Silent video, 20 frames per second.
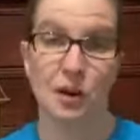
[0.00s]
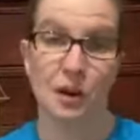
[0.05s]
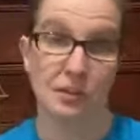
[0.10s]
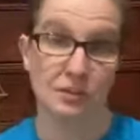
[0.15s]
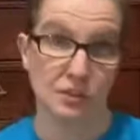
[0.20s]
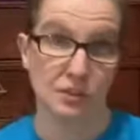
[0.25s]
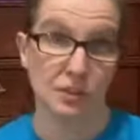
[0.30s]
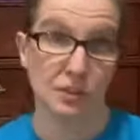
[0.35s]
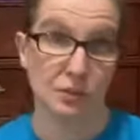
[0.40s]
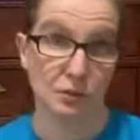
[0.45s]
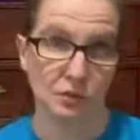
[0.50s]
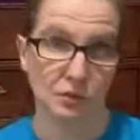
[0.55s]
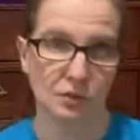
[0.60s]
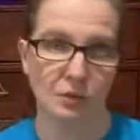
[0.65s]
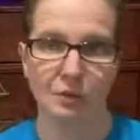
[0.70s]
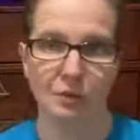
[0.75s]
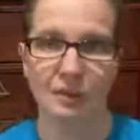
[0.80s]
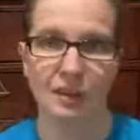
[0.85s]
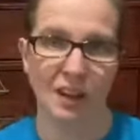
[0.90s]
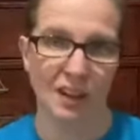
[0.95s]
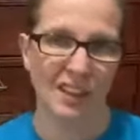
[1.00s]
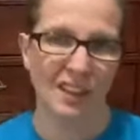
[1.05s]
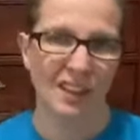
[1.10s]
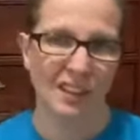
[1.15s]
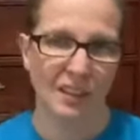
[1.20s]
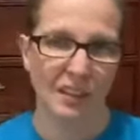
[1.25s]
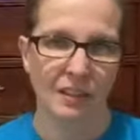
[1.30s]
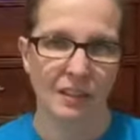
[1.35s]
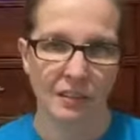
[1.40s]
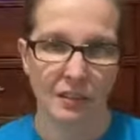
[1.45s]
craft shows
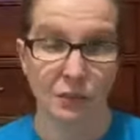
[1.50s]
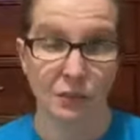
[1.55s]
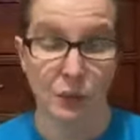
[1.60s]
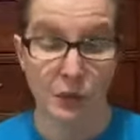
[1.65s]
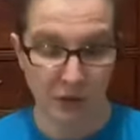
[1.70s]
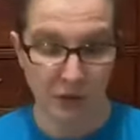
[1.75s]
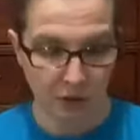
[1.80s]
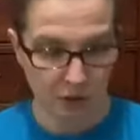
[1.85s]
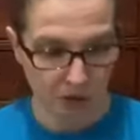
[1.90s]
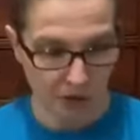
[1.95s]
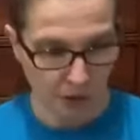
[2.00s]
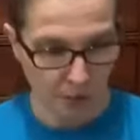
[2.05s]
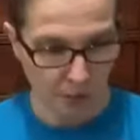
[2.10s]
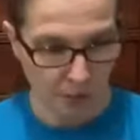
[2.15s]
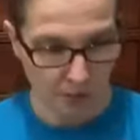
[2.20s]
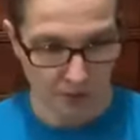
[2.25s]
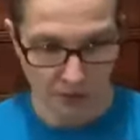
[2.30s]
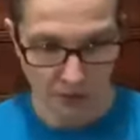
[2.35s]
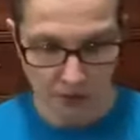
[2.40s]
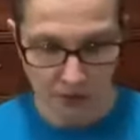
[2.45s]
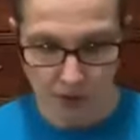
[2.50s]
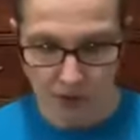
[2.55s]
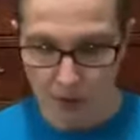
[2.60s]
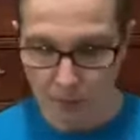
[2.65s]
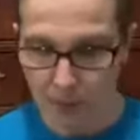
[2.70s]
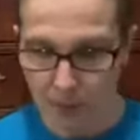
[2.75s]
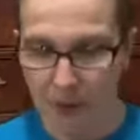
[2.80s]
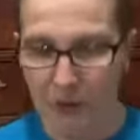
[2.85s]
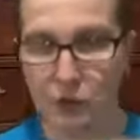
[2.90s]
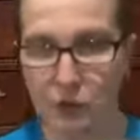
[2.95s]
when those happen.
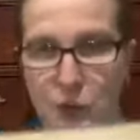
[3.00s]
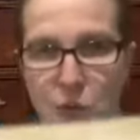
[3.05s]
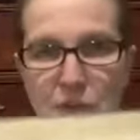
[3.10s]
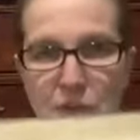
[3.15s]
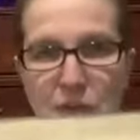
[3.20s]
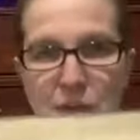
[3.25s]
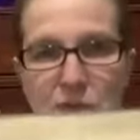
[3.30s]
But you can